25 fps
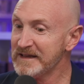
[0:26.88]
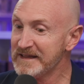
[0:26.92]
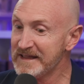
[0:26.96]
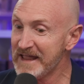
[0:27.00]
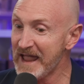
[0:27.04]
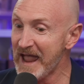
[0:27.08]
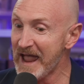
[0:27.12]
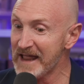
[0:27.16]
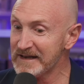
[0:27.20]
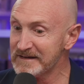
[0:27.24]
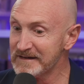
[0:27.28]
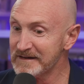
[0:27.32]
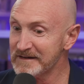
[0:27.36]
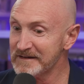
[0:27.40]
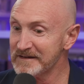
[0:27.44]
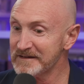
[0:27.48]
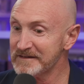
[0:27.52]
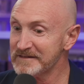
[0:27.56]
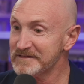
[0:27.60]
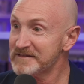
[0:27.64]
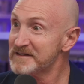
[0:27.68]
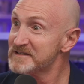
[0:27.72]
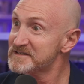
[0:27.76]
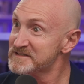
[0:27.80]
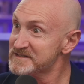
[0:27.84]
get
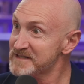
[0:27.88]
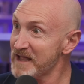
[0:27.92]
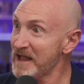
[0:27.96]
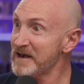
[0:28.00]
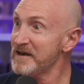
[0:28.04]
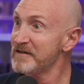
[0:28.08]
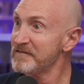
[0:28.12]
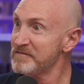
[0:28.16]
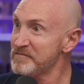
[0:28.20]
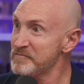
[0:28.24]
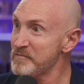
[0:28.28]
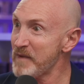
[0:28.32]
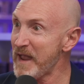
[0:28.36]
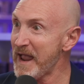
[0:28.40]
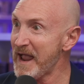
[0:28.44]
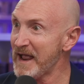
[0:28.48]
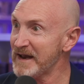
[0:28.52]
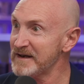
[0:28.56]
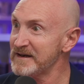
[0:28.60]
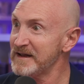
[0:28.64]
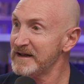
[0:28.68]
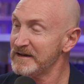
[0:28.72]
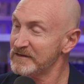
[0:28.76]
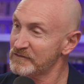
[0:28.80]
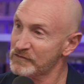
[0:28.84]
the Son of
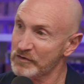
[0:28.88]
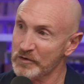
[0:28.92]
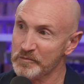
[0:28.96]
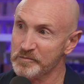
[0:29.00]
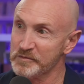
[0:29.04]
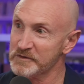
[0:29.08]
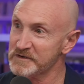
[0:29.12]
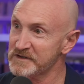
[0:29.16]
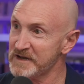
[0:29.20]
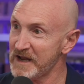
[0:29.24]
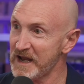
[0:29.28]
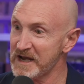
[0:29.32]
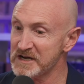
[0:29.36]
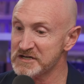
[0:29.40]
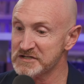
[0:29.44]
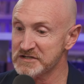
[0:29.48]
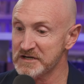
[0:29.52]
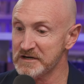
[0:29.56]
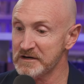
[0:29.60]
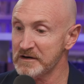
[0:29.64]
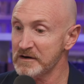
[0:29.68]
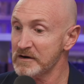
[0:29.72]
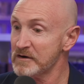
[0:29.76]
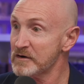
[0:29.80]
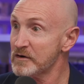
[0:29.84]
Man
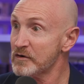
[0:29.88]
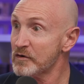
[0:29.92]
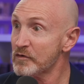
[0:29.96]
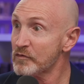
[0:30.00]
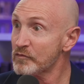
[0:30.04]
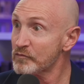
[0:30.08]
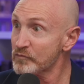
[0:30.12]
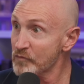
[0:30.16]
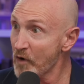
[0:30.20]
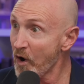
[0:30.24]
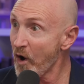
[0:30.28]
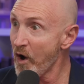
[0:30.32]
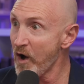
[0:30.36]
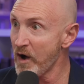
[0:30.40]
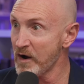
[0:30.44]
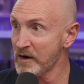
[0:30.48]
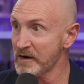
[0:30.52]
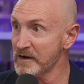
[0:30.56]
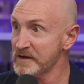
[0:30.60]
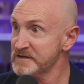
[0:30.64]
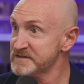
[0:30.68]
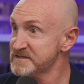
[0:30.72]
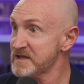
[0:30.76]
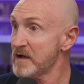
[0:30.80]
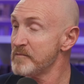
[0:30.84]
interpretation
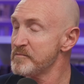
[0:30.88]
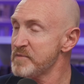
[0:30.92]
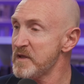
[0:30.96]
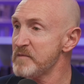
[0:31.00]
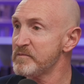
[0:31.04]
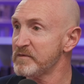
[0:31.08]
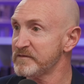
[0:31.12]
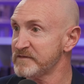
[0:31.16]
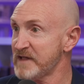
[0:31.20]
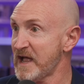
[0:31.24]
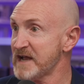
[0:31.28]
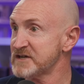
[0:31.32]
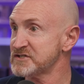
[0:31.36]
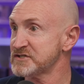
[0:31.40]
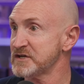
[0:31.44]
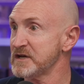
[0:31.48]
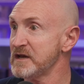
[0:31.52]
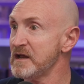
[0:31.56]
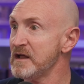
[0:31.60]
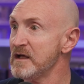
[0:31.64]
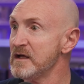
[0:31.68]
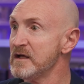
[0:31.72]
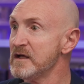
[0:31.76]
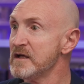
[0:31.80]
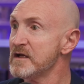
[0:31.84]
wrong? Some people have
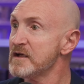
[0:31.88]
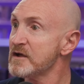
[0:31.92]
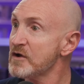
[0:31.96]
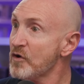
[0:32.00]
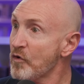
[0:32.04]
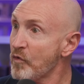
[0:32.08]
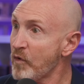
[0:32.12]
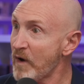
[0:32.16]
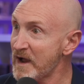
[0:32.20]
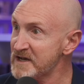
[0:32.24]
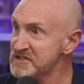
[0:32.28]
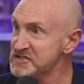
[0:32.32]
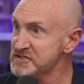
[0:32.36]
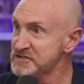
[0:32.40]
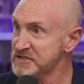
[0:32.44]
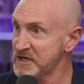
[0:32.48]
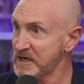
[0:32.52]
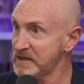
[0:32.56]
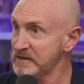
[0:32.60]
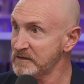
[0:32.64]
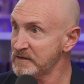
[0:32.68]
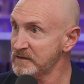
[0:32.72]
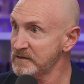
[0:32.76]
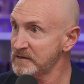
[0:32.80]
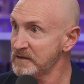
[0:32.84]
actually
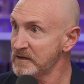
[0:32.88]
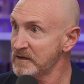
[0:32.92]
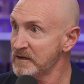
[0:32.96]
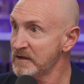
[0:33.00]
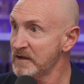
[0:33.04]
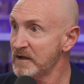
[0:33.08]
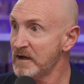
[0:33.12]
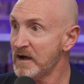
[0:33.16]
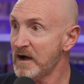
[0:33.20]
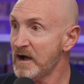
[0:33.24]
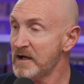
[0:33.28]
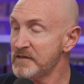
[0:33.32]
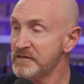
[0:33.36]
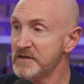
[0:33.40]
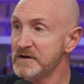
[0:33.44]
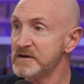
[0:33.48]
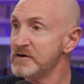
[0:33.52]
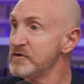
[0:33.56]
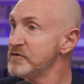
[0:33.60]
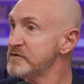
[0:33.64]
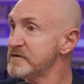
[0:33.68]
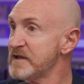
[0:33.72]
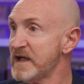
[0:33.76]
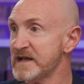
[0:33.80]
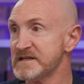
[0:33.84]
questioned the
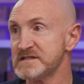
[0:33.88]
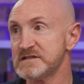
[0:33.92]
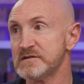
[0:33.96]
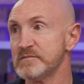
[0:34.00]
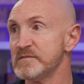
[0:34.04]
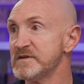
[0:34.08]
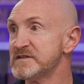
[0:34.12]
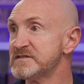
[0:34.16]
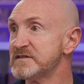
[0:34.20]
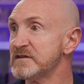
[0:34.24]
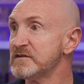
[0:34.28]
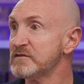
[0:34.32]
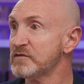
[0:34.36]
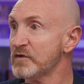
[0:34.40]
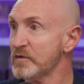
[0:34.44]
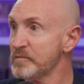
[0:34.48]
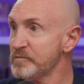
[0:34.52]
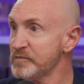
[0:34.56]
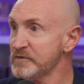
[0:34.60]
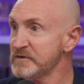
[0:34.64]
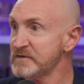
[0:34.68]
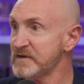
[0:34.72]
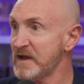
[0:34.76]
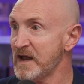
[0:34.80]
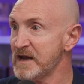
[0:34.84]
New Testament's
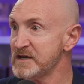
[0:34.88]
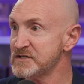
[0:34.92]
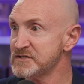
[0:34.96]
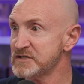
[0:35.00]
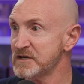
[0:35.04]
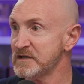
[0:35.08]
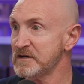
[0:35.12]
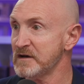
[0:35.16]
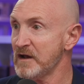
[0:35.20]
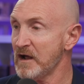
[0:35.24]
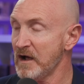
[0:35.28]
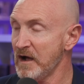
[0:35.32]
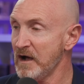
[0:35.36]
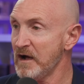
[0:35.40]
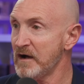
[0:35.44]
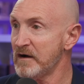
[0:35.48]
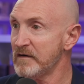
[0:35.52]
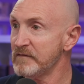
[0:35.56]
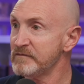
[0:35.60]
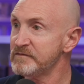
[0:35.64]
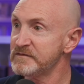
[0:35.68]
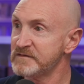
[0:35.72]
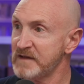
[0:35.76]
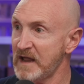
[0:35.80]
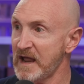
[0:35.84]
interpretation
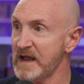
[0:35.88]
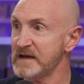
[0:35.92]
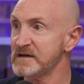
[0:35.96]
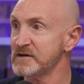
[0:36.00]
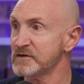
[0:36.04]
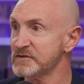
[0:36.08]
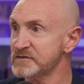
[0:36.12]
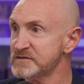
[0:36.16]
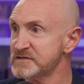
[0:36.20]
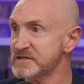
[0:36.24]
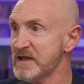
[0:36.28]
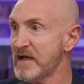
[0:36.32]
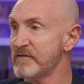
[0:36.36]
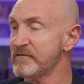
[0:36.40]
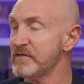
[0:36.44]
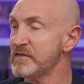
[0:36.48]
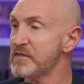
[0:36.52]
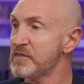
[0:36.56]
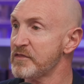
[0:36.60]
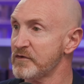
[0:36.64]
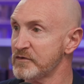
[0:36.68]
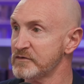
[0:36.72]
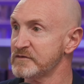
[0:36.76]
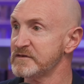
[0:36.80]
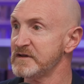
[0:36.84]
of Daniel 7,
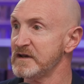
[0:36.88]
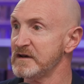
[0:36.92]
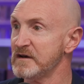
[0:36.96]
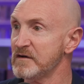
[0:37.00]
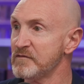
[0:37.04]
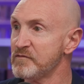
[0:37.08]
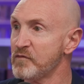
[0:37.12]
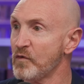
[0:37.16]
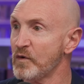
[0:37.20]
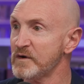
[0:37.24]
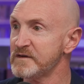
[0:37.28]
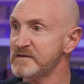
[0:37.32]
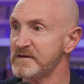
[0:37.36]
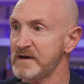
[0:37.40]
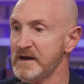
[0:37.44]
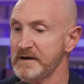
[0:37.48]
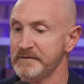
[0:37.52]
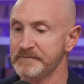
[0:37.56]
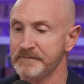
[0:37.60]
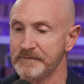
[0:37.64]
13, and 14.